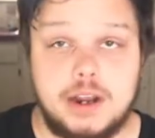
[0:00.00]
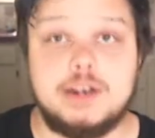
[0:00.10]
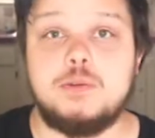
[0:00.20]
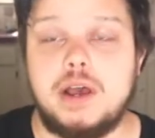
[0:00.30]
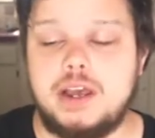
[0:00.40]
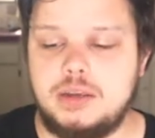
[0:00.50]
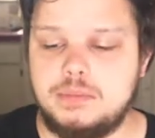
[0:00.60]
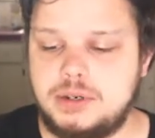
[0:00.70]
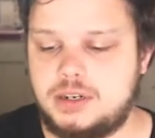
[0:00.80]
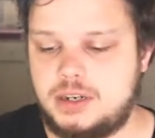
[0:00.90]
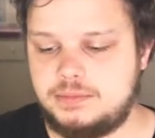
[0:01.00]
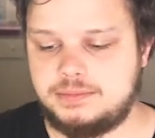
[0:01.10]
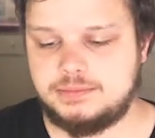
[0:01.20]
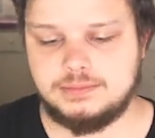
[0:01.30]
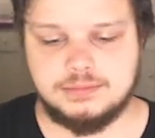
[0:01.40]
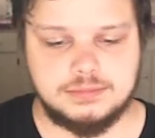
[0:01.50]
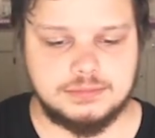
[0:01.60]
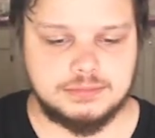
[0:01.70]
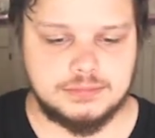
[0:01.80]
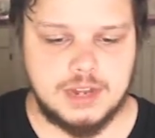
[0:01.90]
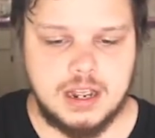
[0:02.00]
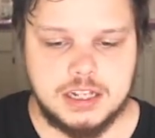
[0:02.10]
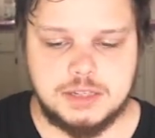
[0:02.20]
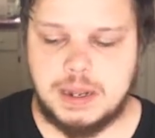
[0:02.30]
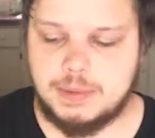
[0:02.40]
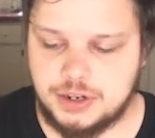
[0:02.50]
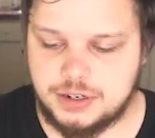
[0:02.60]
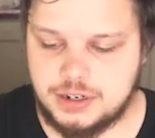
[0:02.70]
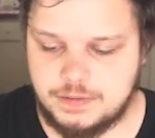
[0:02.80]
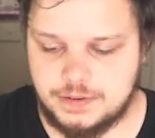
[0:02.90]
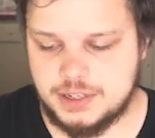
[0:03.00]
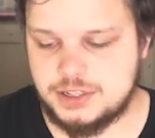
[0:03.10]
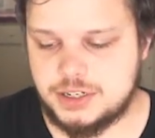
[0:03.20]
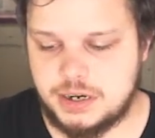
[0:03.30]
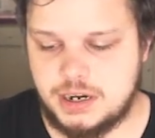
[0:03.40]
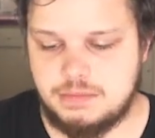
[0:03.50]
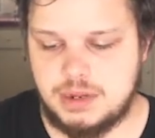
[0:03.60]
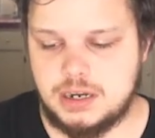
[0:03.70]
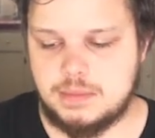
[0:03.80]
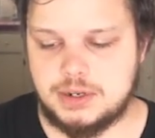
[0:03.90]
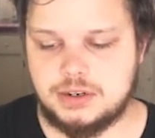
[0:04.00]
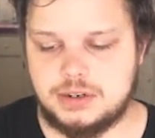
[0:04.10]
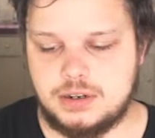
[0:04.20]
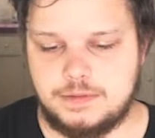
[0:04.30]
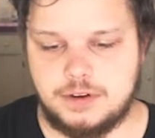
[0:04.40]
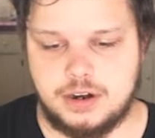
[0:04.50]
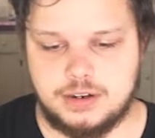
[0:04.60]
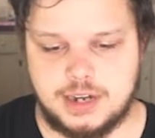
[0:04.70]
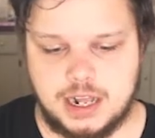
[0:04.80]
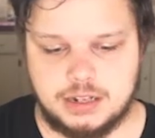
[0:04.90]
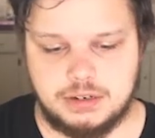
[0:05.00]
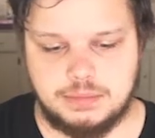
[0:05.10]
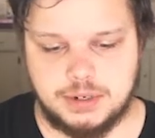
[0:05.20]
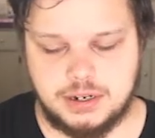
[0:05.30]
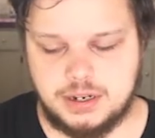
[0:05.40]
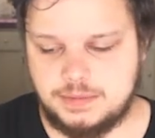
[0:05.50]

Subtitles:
right away, but it's probably good enough for Instagram. May not be good enough for an art gallery, but